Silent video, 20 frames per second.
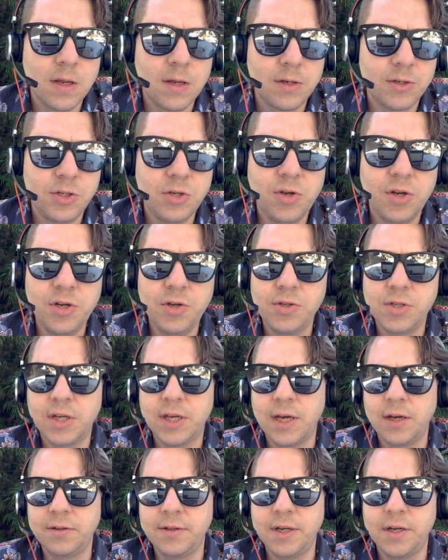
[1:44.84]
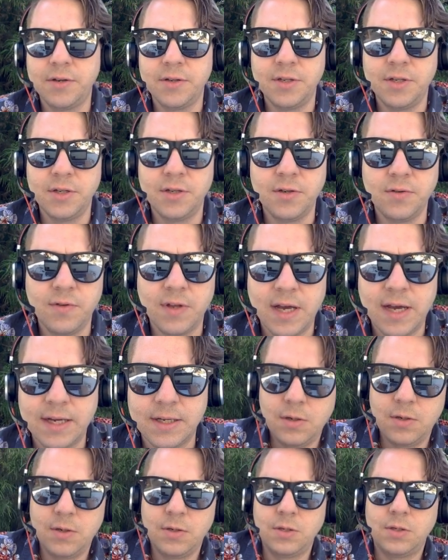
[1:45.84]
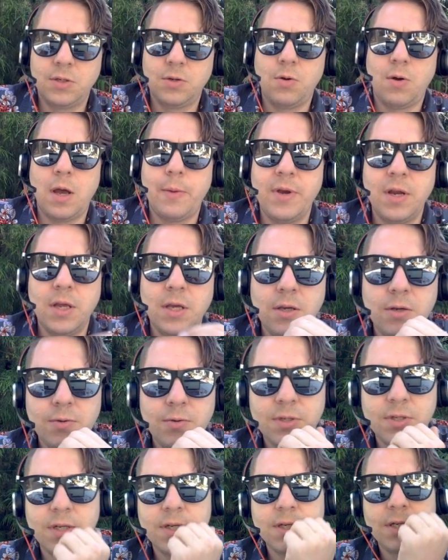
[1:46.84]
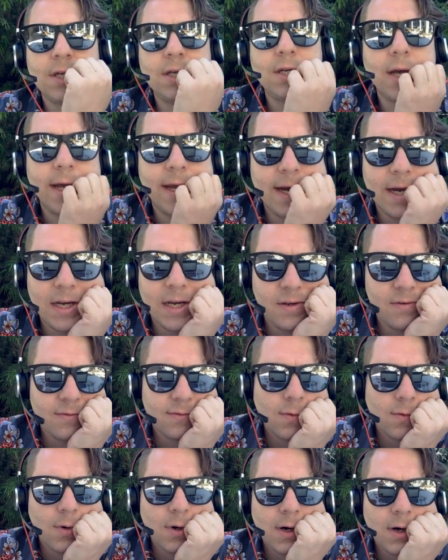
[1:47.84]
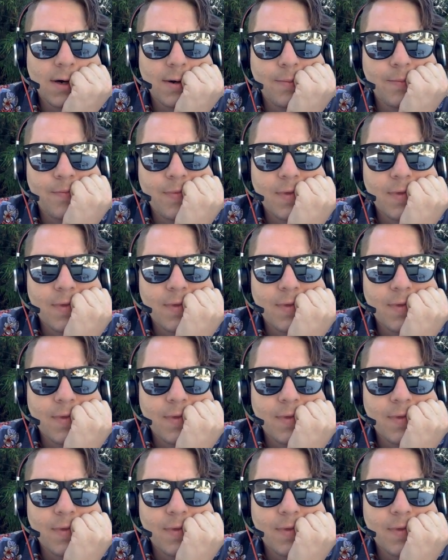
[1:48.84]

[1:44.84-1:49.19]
So you could use a calculator to do that. So I'm going to use the TI-84.